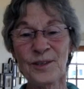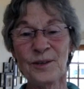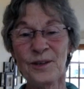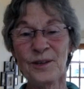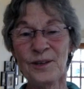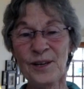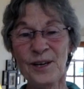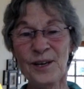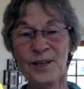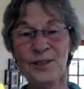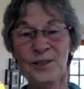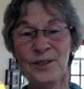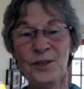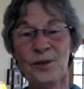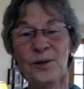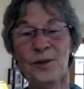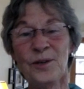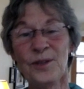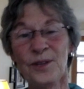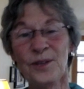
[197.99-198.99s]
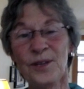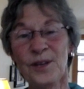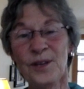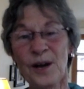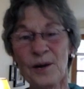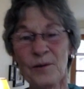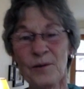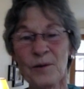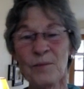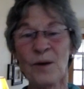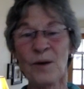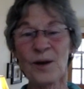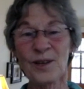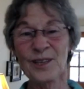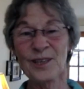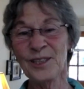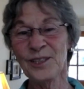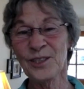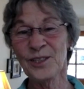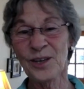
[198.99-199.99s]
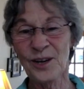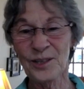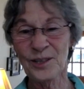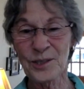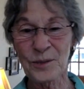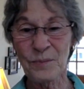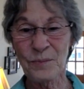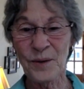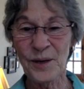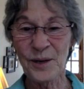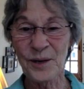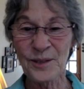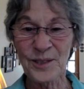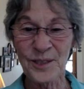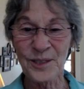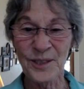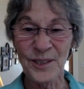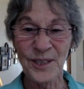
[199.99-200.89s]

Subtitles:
And Judith and I were modeling John Spears,